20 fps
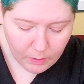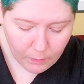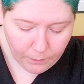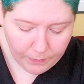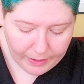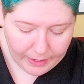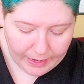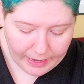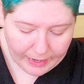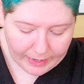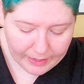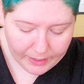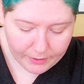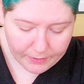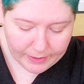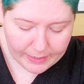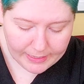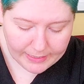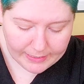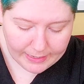We had a
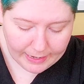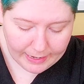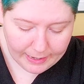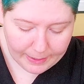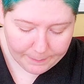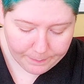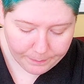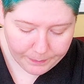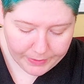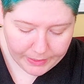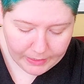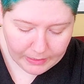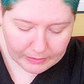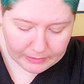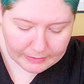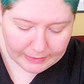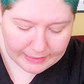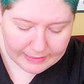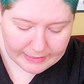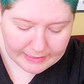great time.
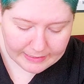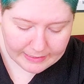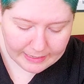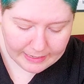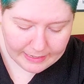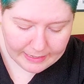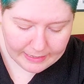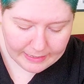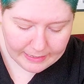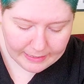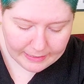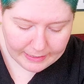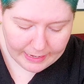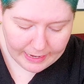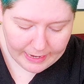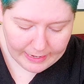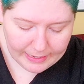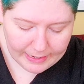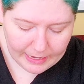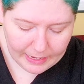Last night,
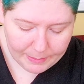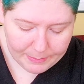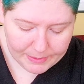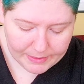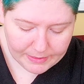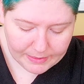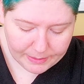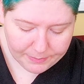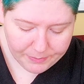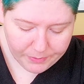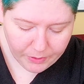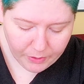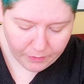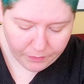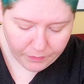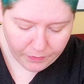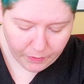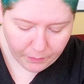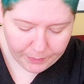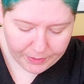Kate came and slept
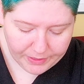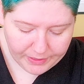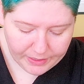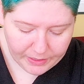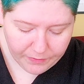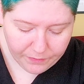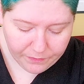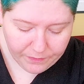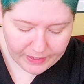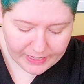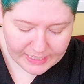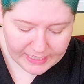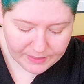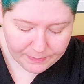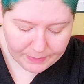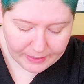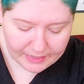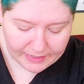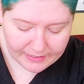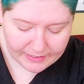over. We did face
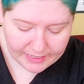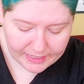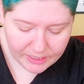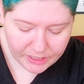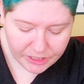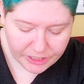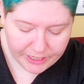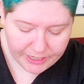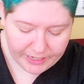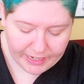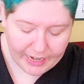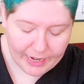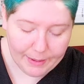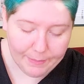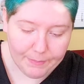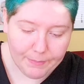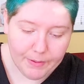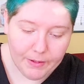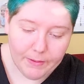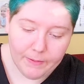mask and she
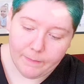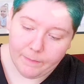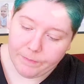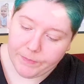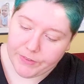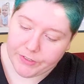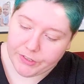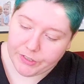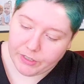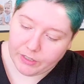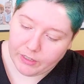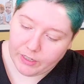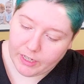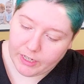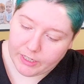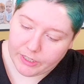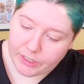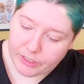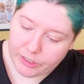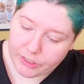came to
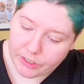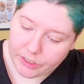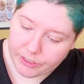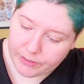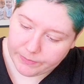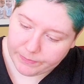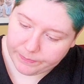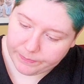lunch.